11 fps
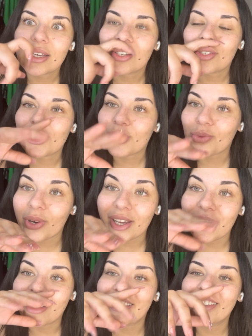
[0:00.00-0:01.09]
Just
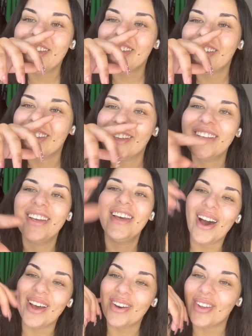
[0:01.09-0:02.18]
wait.
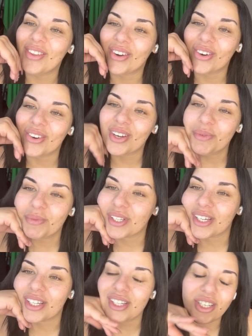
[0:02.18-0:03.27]
Another girl comes
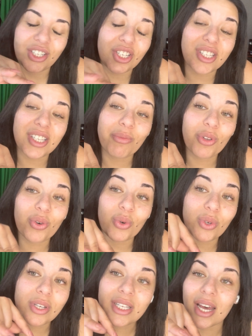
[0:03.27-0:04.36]
in. She seemed
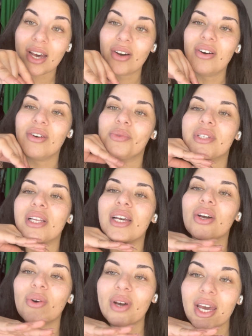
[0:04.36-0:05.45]
cool as hell. I was like,
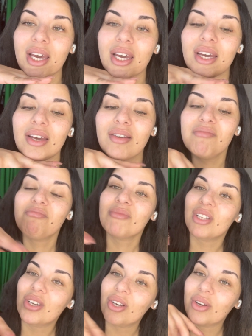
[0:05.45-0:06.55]
okay,
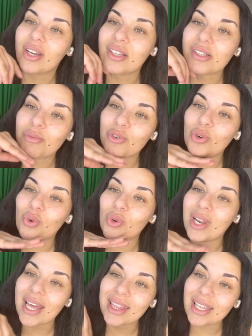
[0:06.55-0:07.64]
got some cool
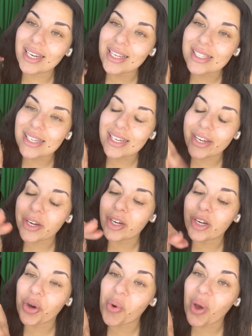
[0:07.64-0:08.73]
Latinas in here.
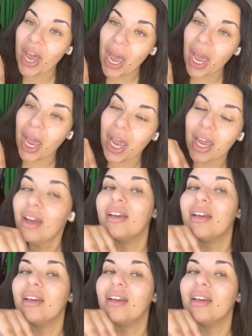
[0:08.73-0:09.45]
Okay.